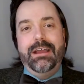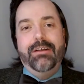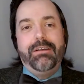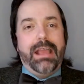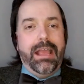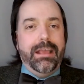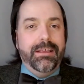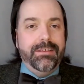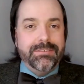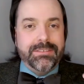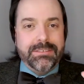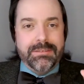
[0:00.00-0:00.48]

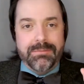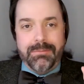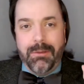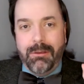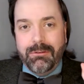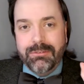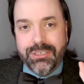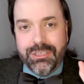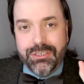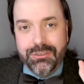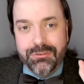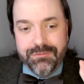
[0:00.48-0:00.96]
okay,
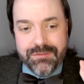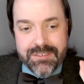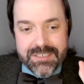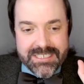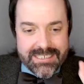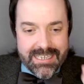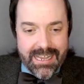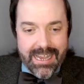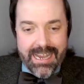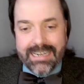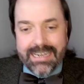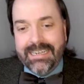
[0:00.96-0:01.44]
suppose you've
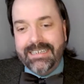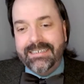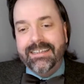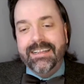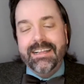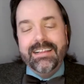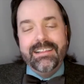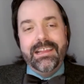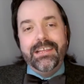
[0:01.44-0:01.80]
decided